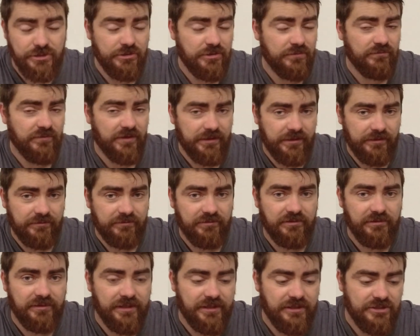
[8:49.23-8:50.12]
You can run it
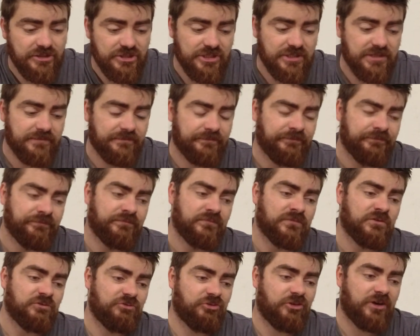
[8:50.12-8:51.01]
through an engine,
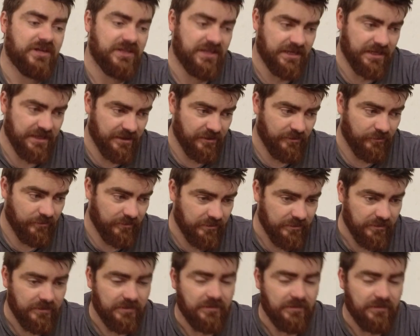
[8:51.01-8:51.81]
drain it out,